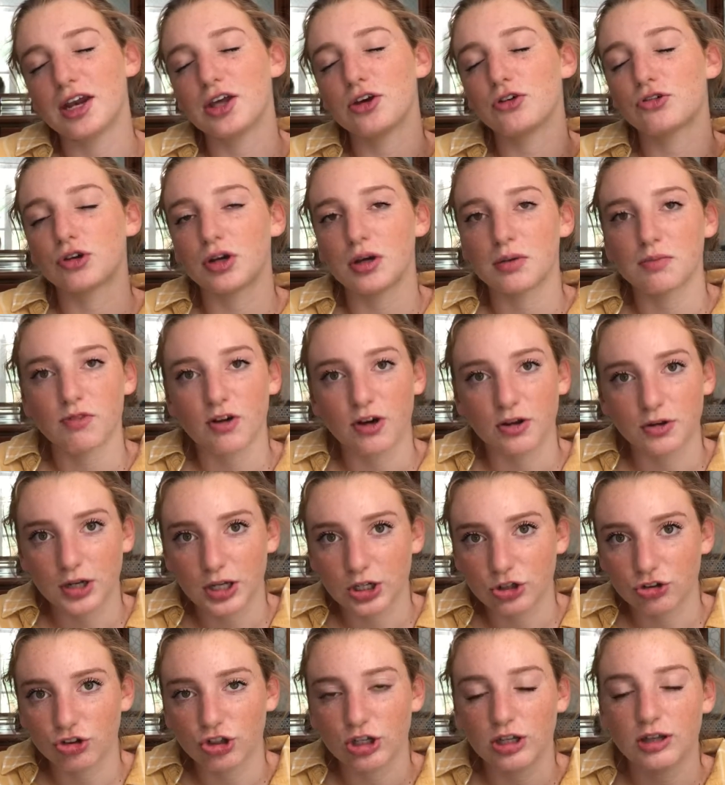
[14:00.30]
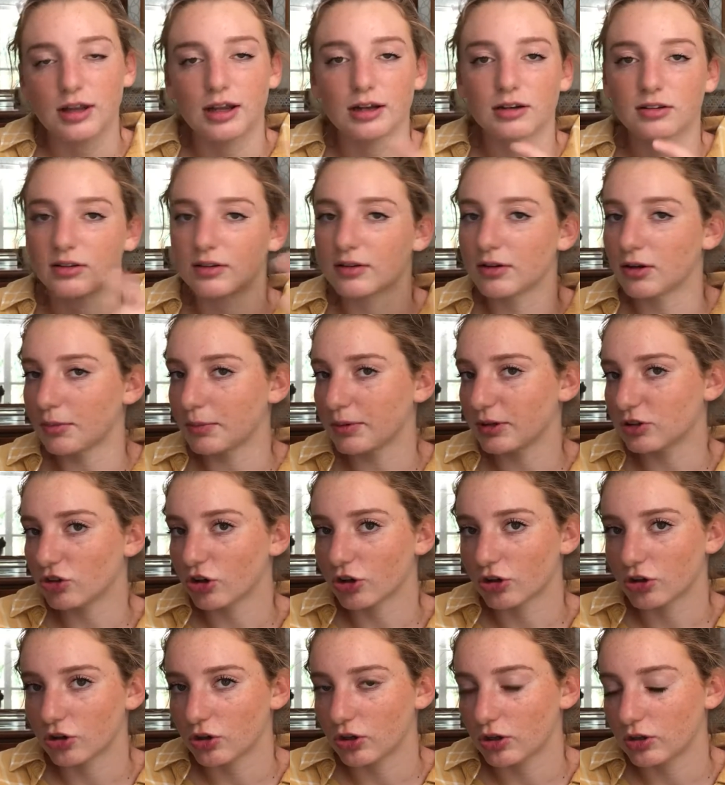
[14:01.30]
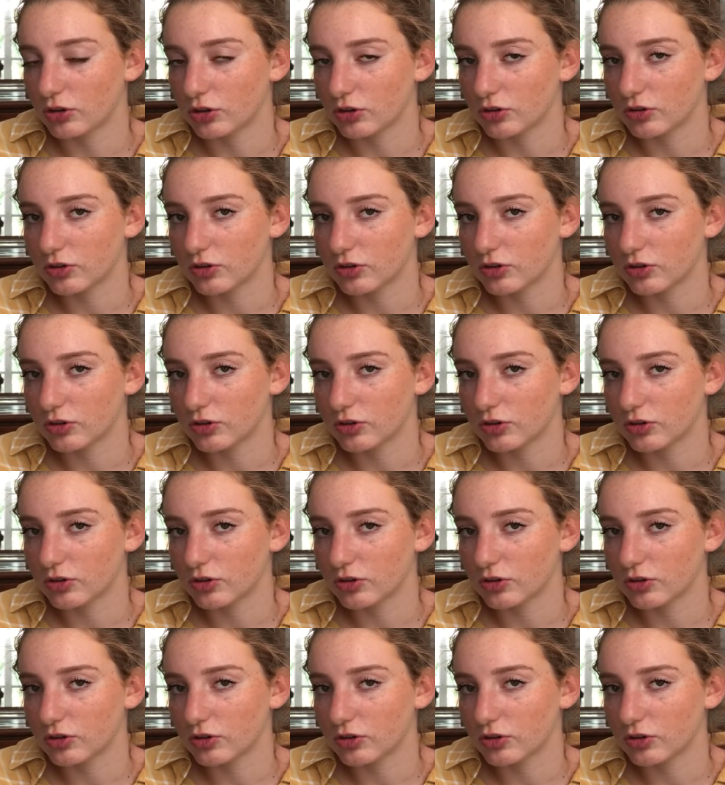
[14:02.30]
cream foundation that's a little bit darker than your